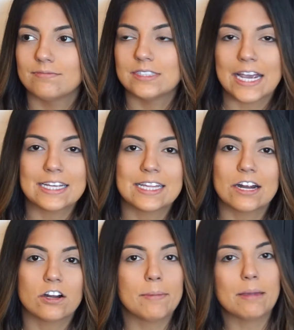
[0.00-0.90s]
days
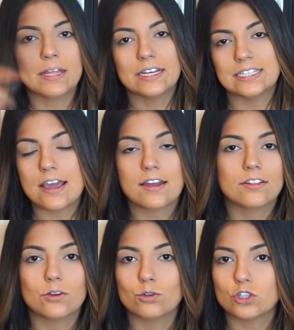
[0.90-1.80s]
there and maybe like taken
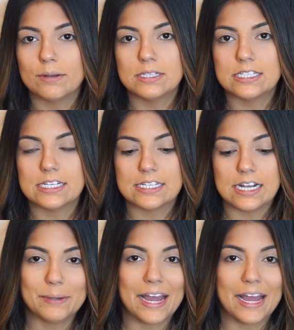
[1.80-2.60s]
a little trip to Disney.